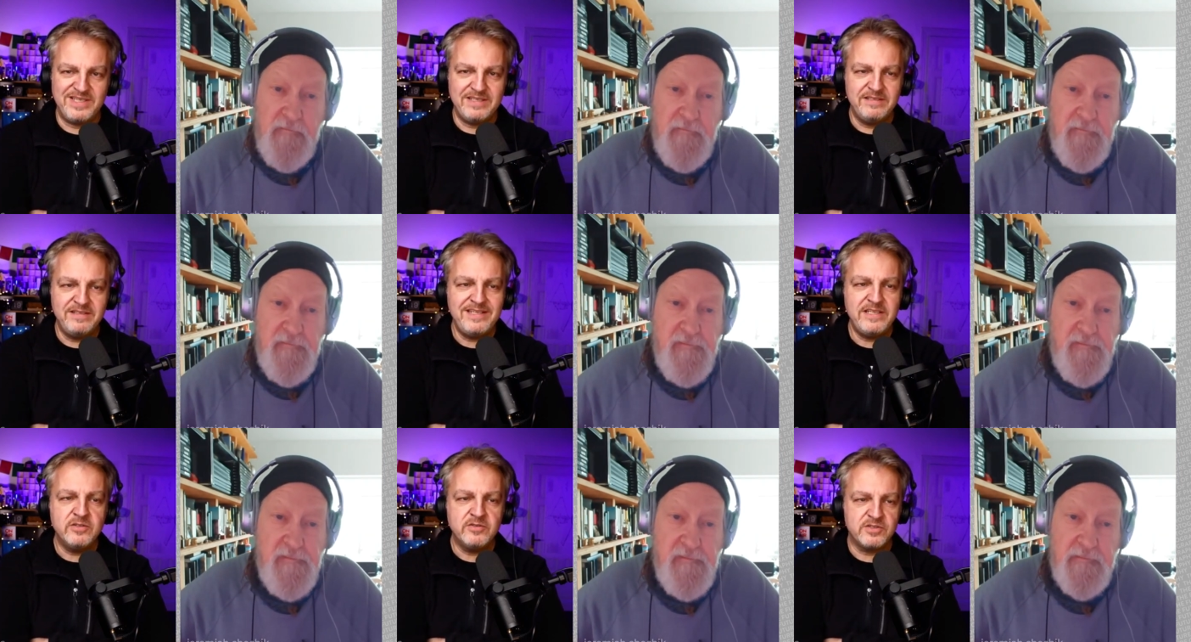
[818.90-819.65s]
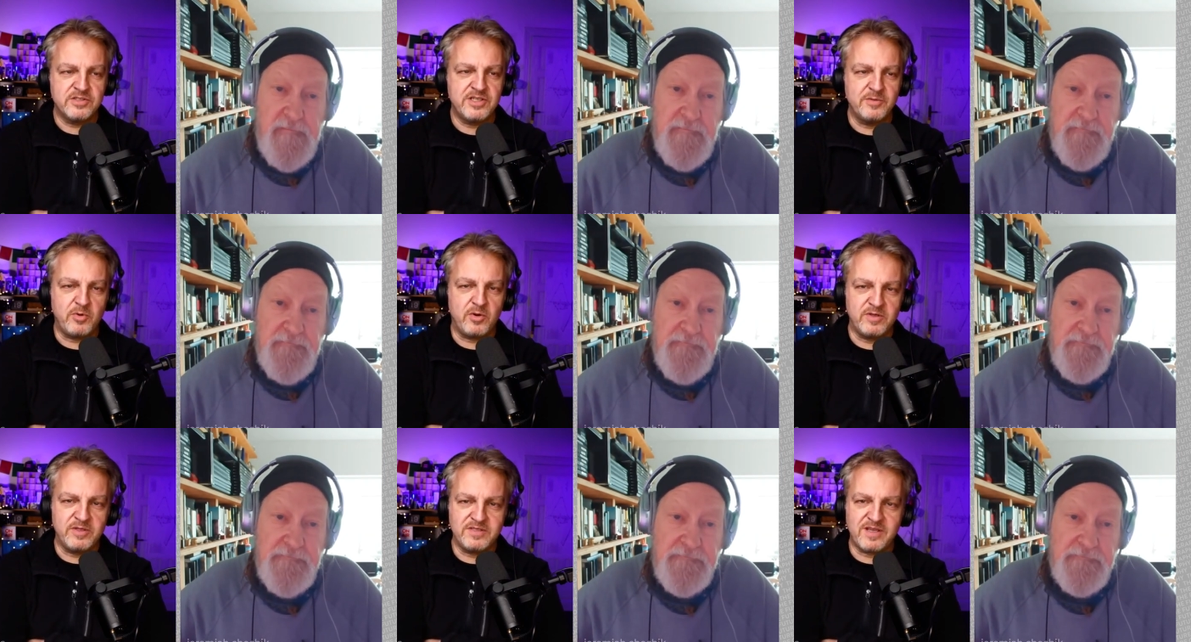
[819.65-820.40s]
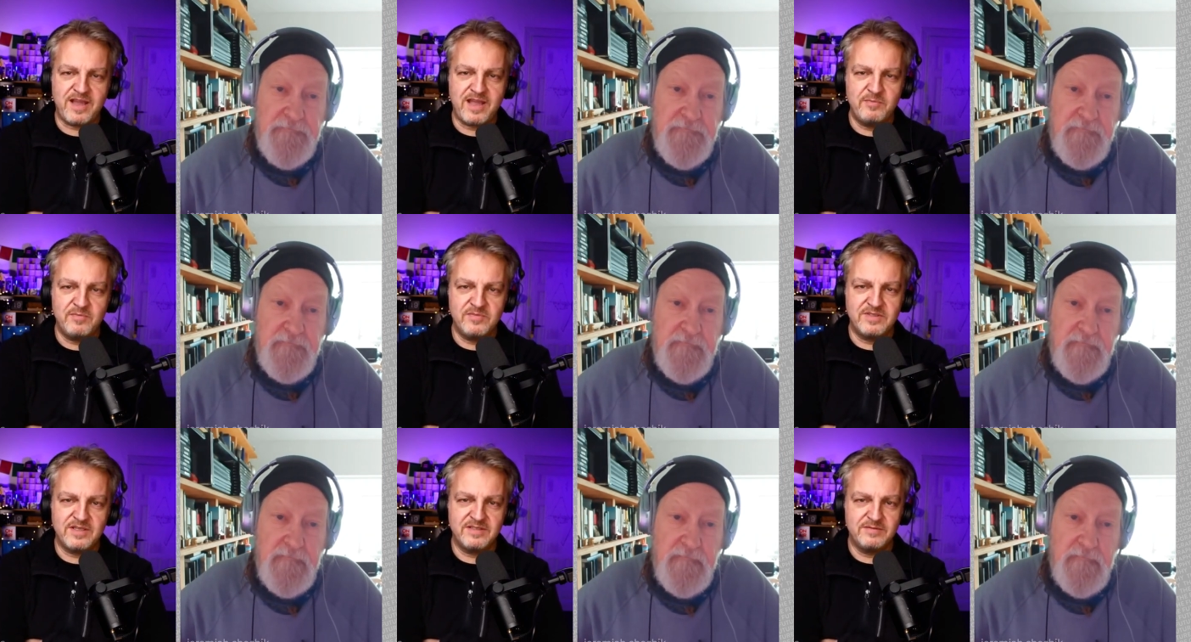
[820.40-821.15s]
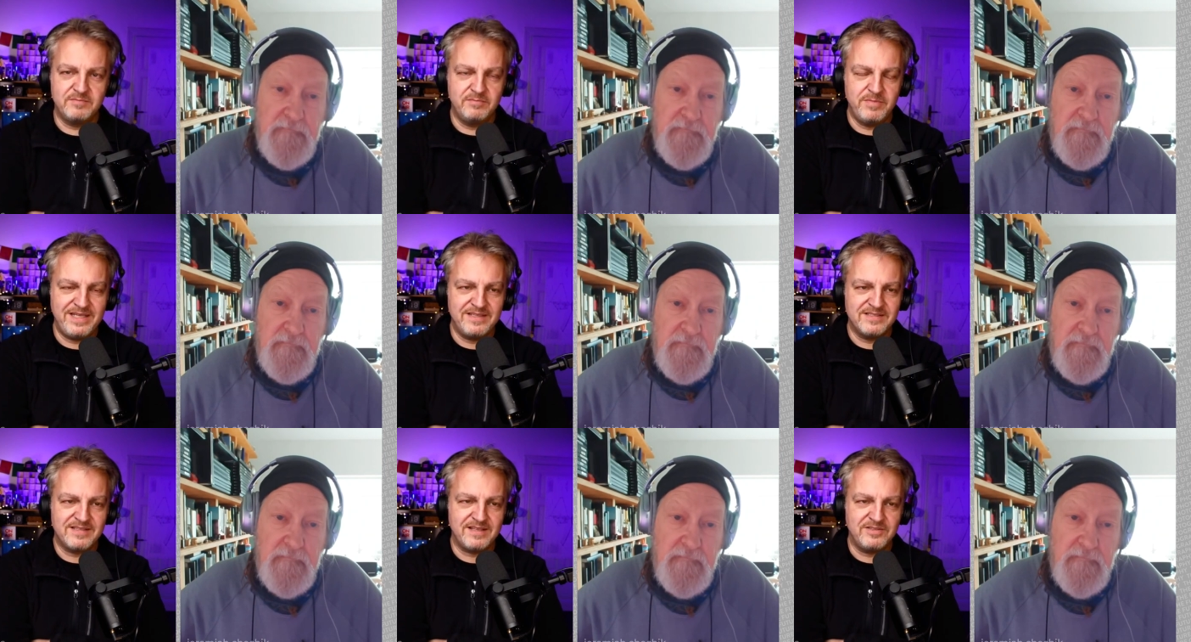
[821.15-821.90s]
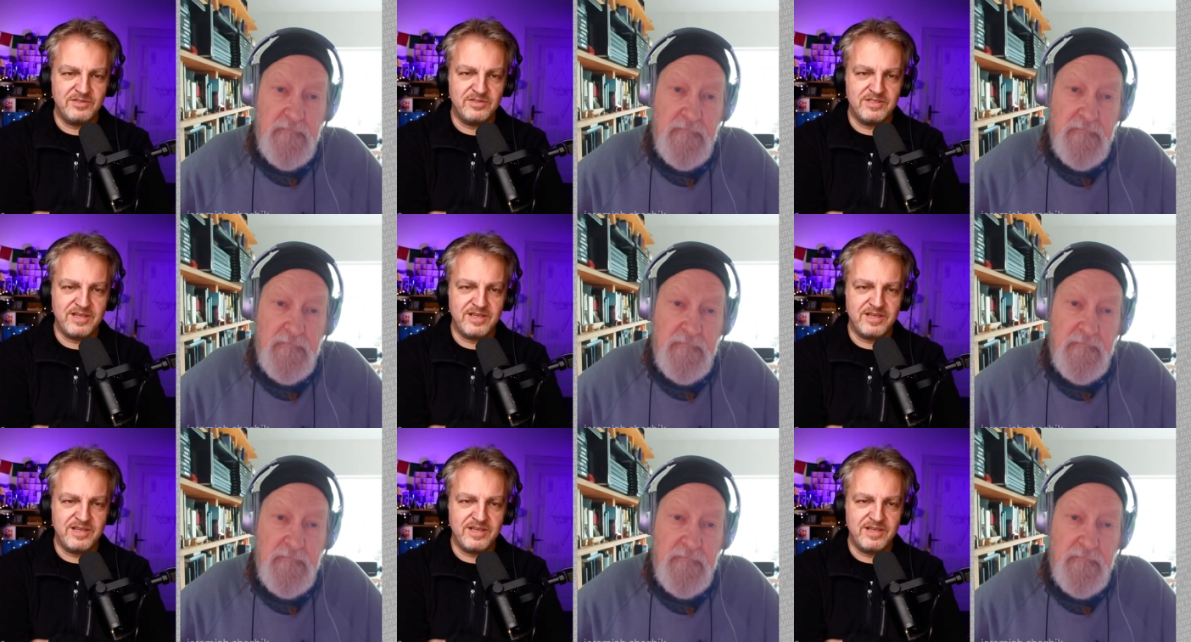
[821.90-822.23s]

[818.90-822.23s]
Speaker 1: being near the ship all the time that means that you